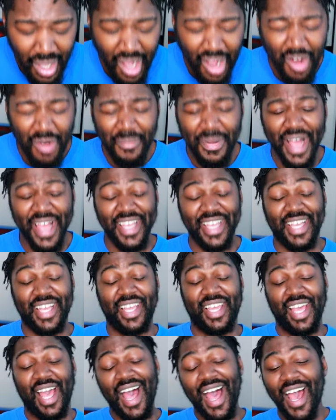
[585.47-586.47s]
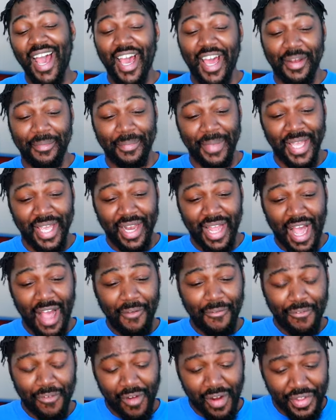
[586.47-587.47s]
Oh my god, man.
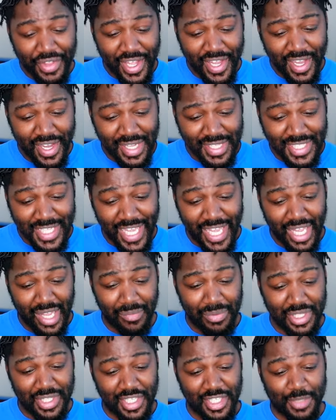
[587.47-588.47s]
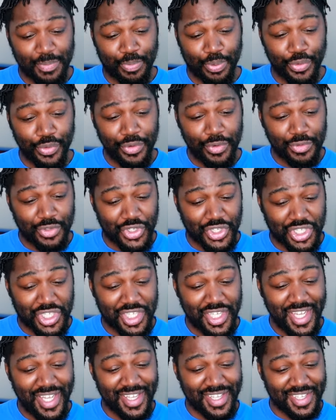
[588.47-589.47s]
How far are they gonna take it with this brutal
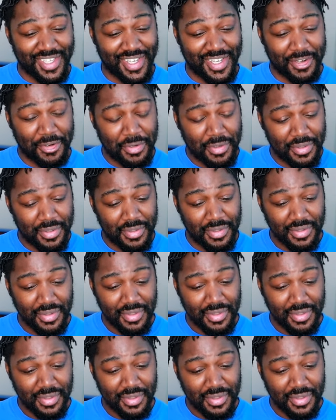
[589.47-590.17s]
shit, yo?